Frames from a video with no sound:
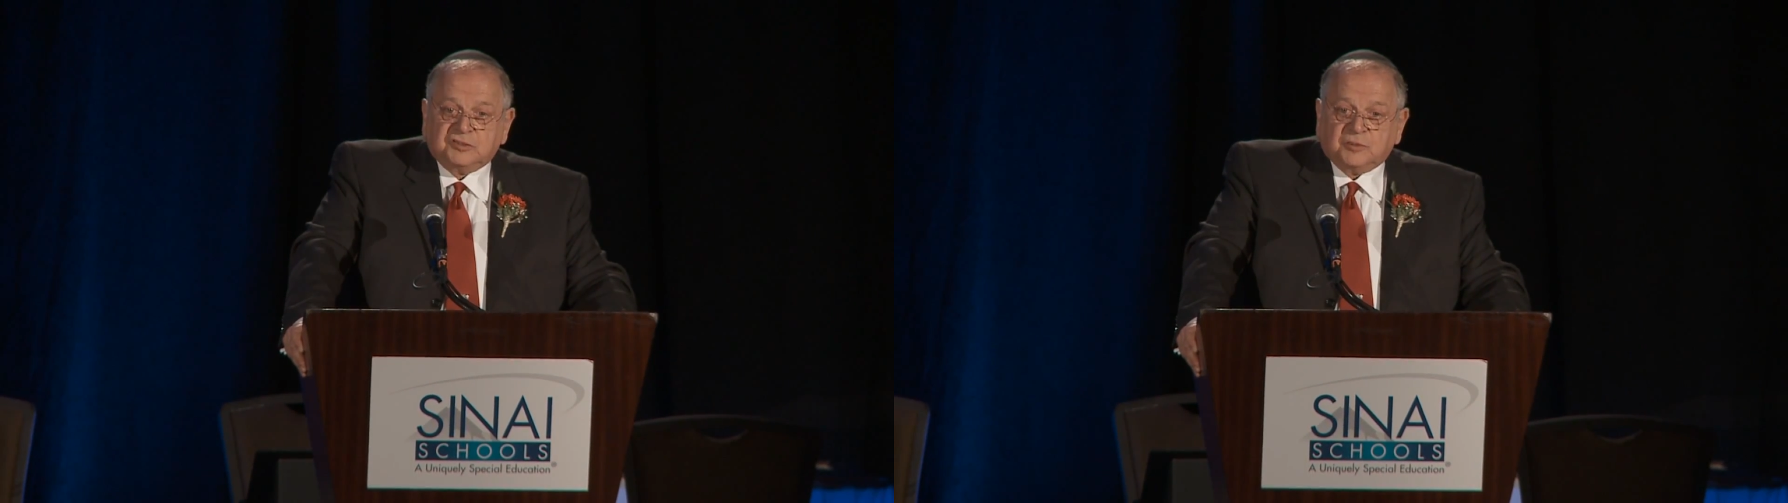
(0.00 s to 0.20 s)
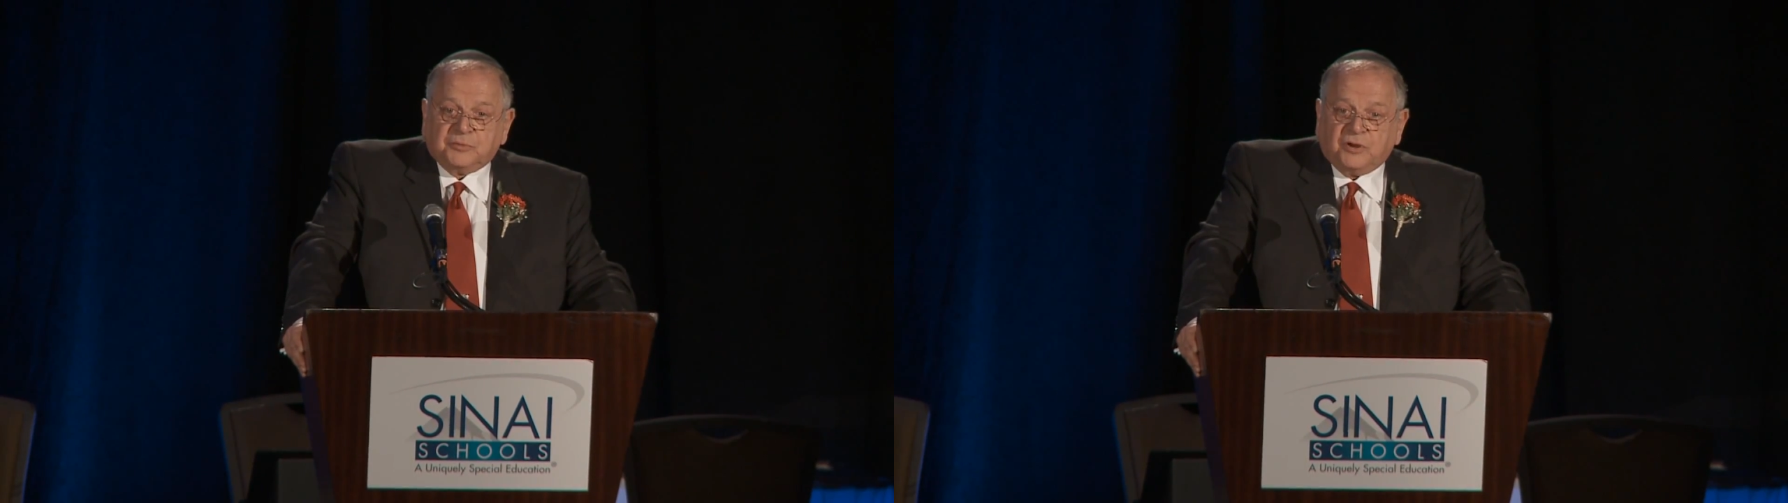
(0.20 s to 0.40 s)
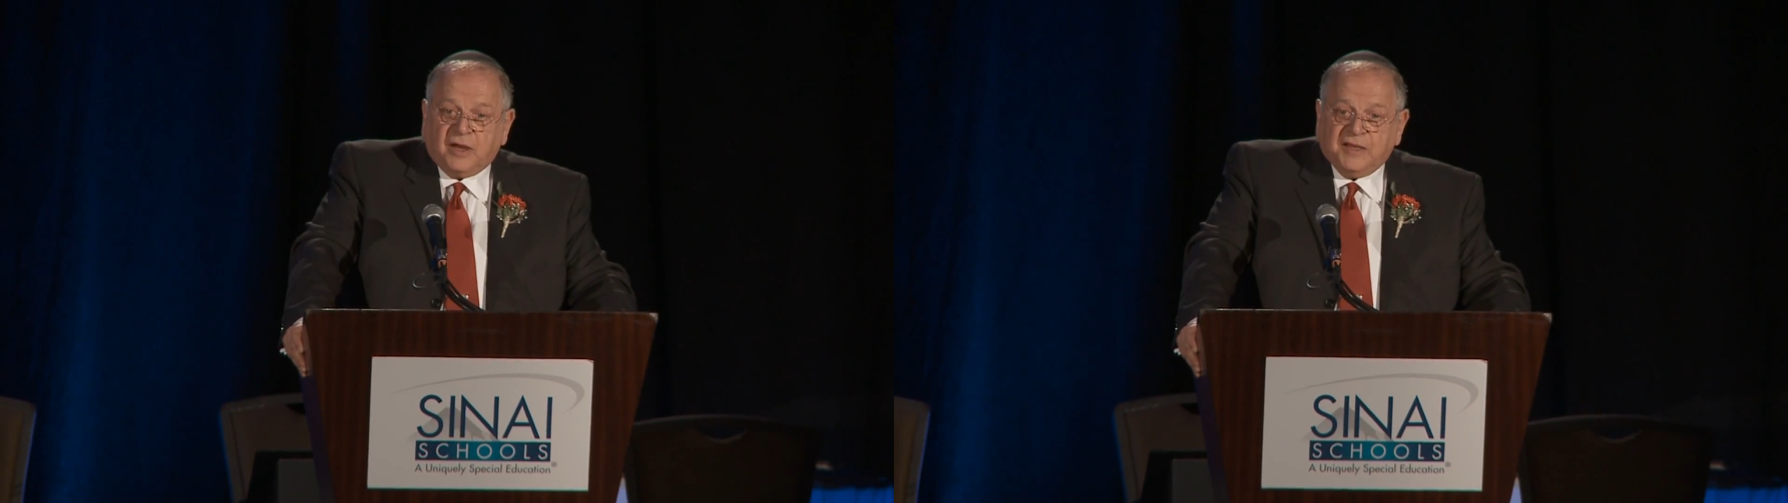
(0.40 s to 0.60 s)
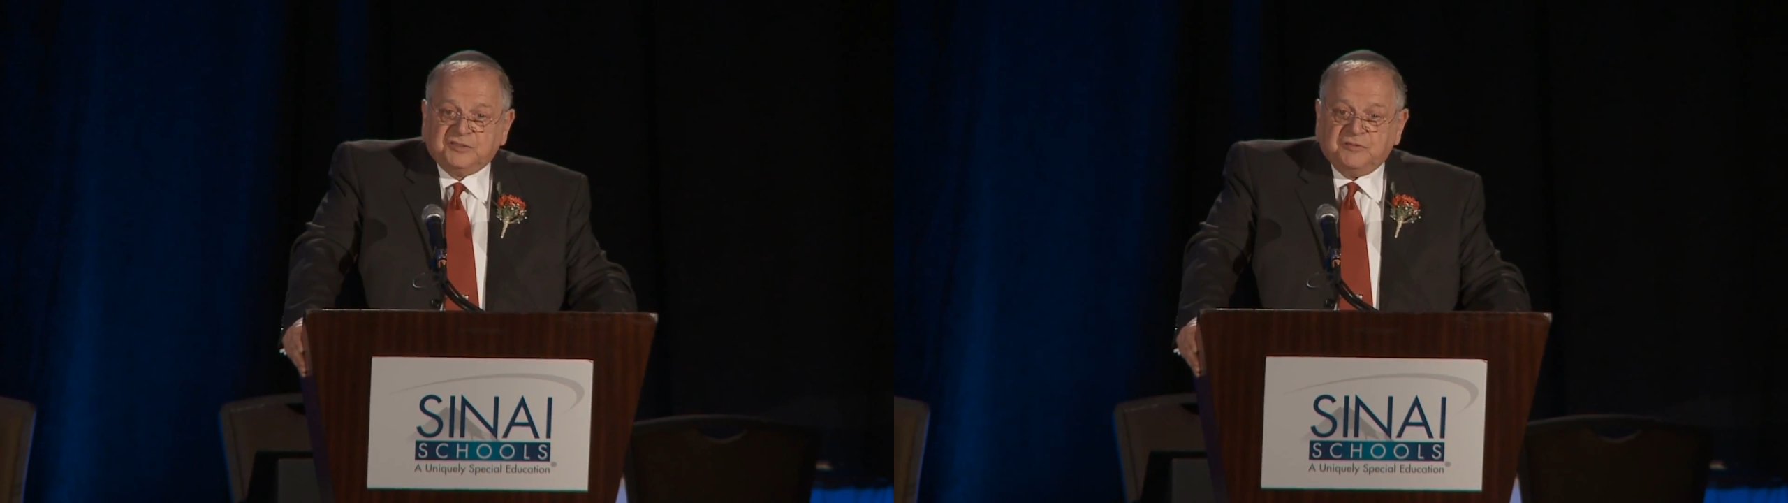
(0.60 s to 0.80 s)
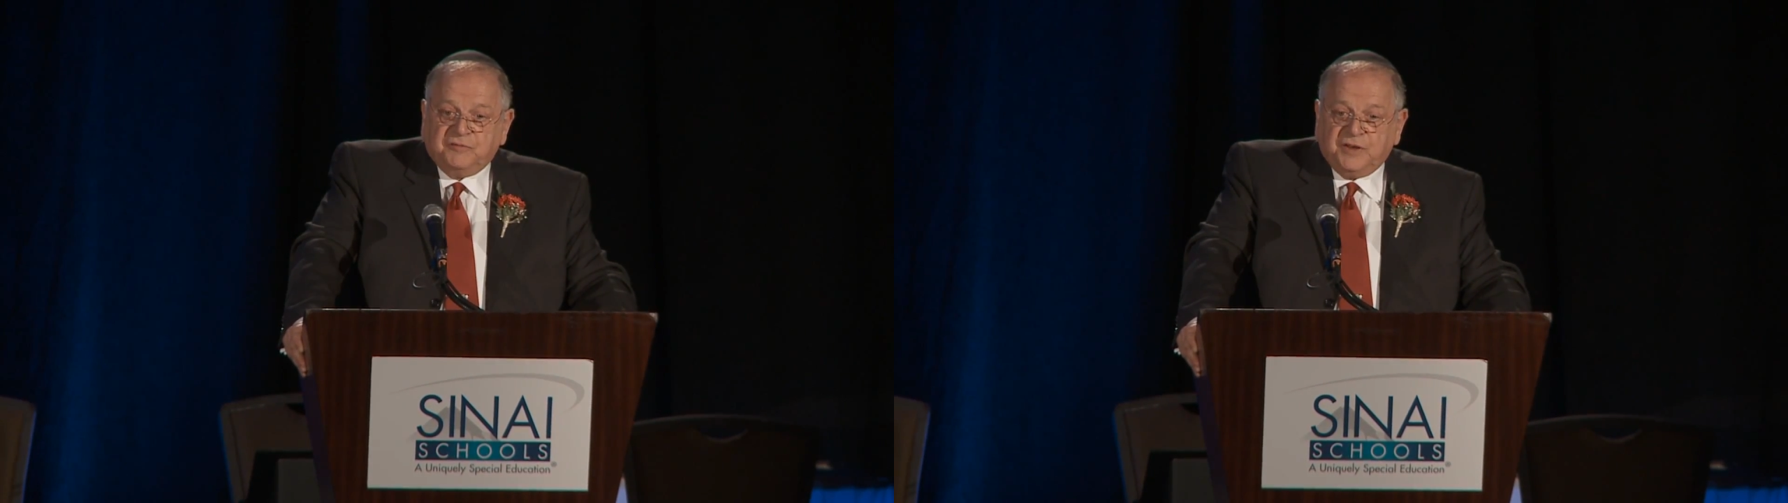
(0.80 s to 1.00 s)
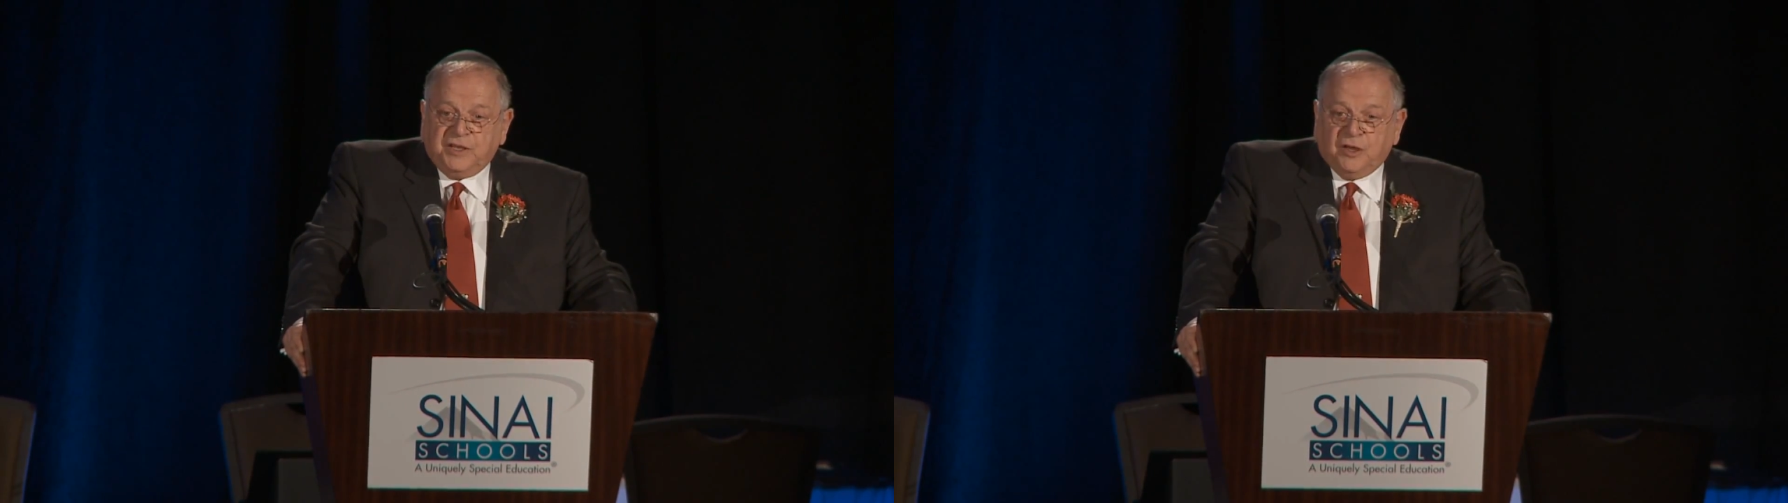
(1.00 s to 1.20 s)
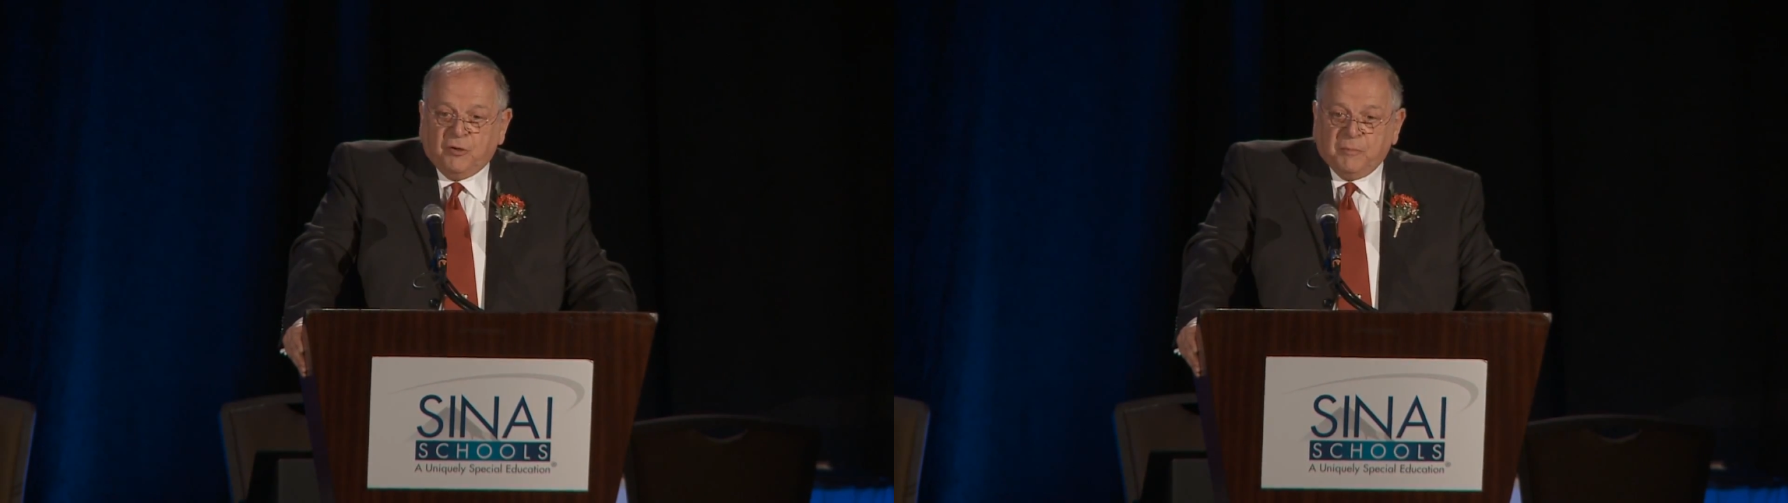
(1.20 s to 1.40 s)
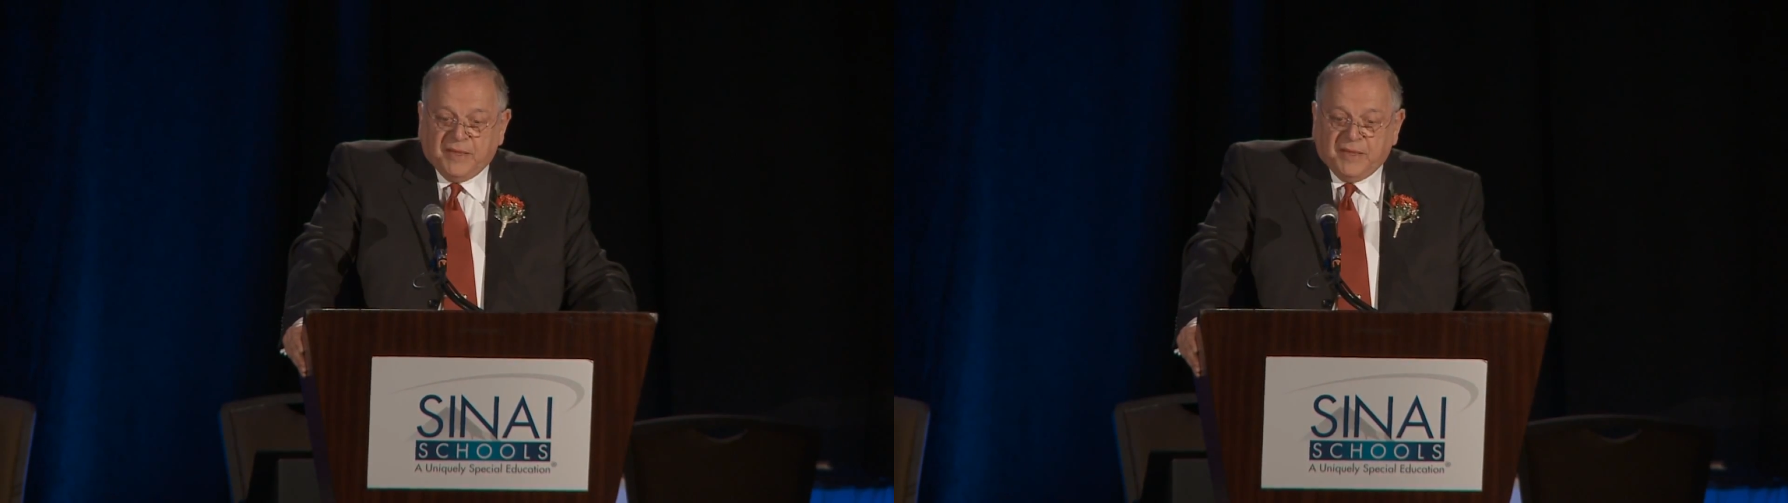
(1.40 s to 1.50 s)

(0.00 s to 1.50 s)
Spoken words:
surprise video